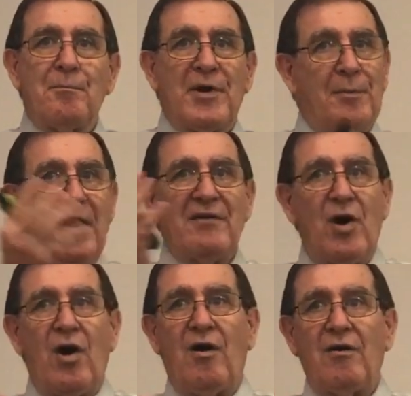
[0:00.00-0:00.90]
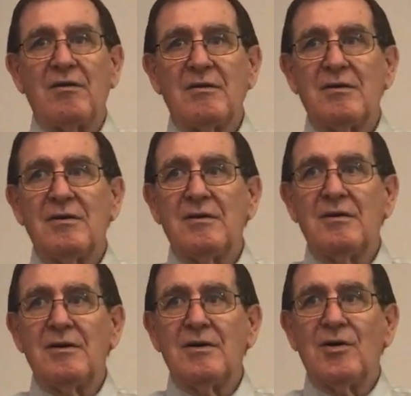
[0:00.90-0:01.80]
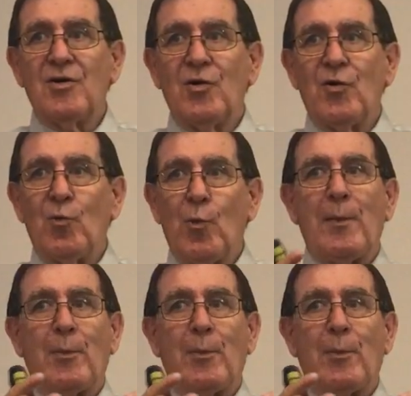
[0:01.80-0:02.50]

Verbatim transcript: But above all, we